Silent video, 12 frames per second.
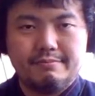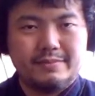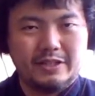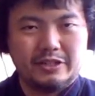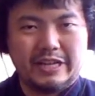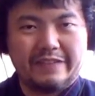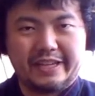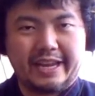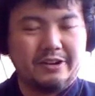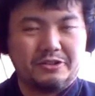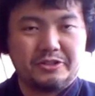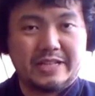Don't have the
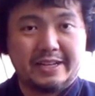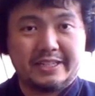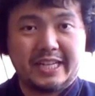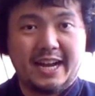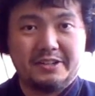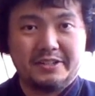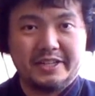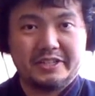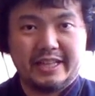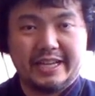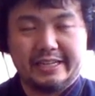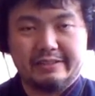characters act childish.
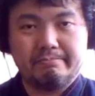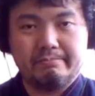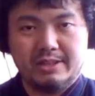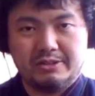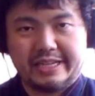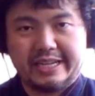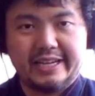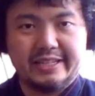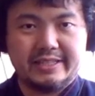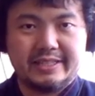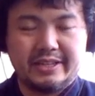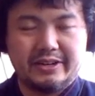Like Nodoka
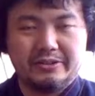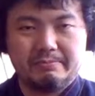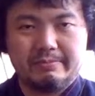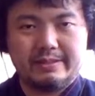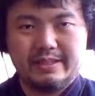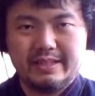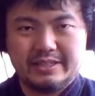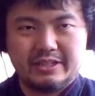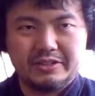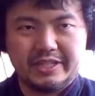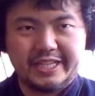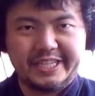is still
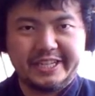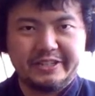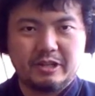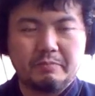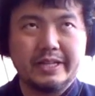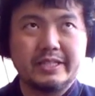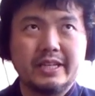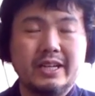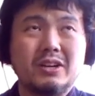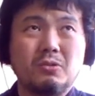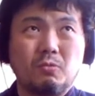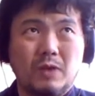a teenager, but
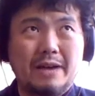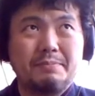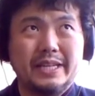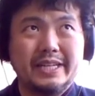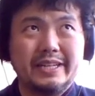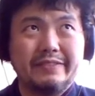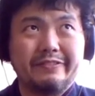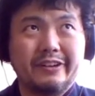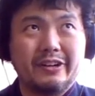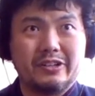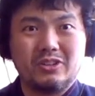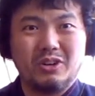Ravelin, if
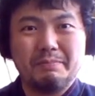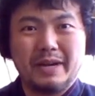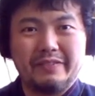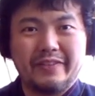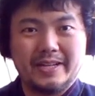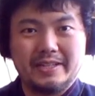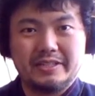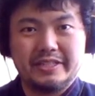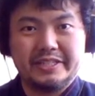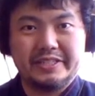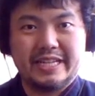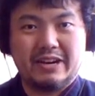we're going by the fact that
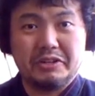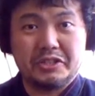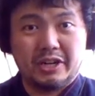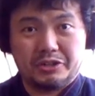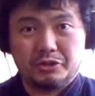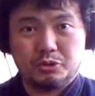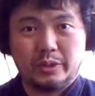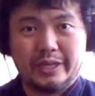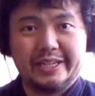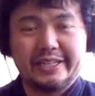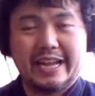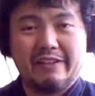she's now a doctor in
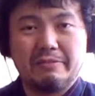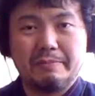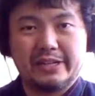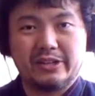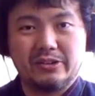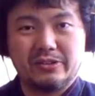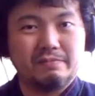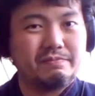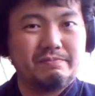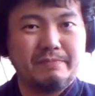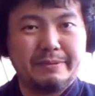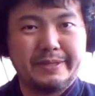training, that would make her
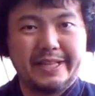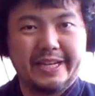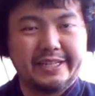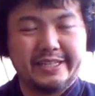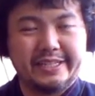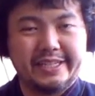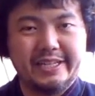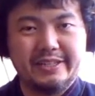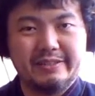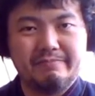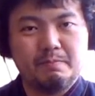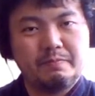maybe like
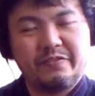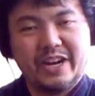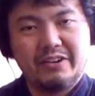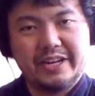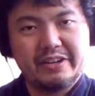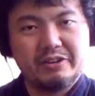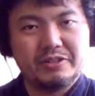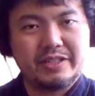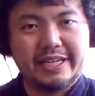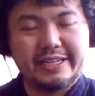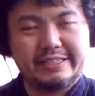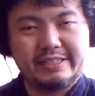in fairy years,
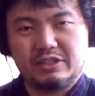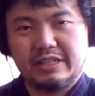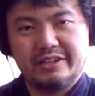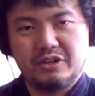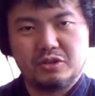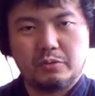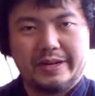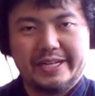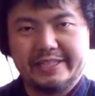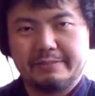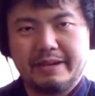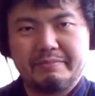like in her
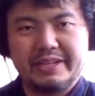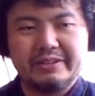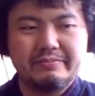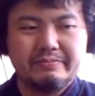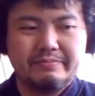20s, maybe.